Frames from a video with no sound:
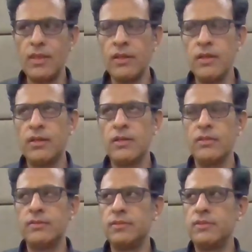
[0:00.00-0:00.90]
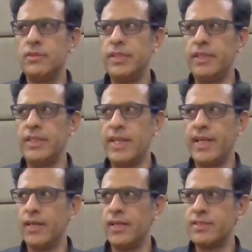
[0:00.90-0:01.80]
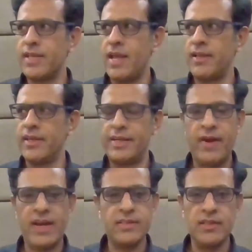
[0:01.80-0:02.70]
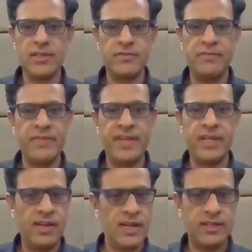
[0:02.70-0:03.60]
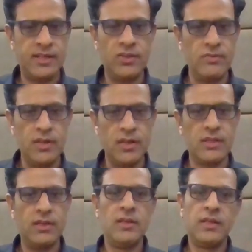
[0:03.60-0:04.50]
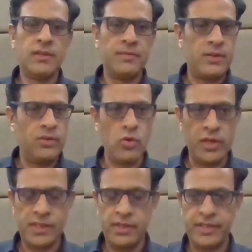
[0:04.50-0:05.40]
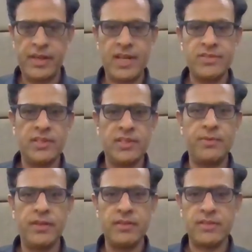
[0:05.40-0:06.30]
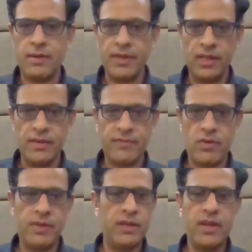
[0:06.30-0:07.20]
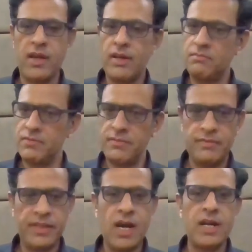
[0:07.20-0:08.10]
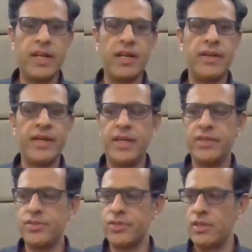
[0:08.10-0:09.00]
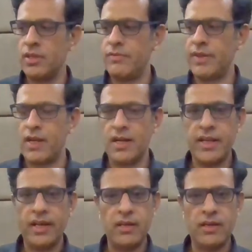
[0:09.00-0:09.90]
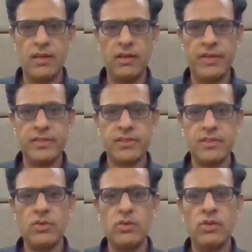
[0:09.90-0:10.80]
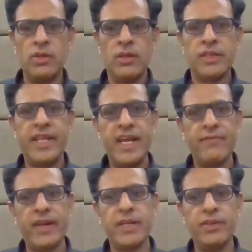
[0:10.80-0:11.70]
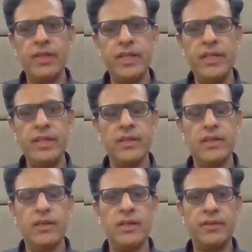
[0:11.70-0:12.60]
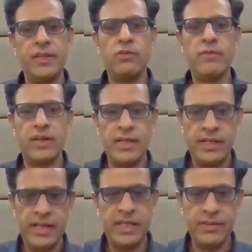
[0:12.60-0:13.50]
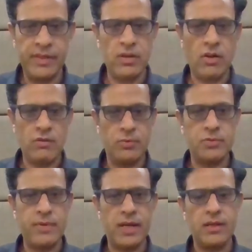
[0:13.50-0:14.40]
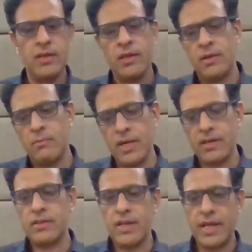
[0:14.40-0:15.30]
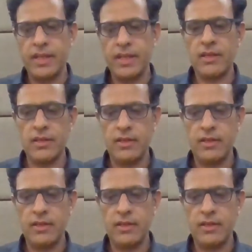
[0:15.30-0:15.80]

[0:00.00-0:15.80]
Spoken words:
the lenders and their advisors were very reluctant to work. No international experience coming in from India. We can't take a hedge. We can't take a risk. So they effectively, were really giving a lot of pushback. But I think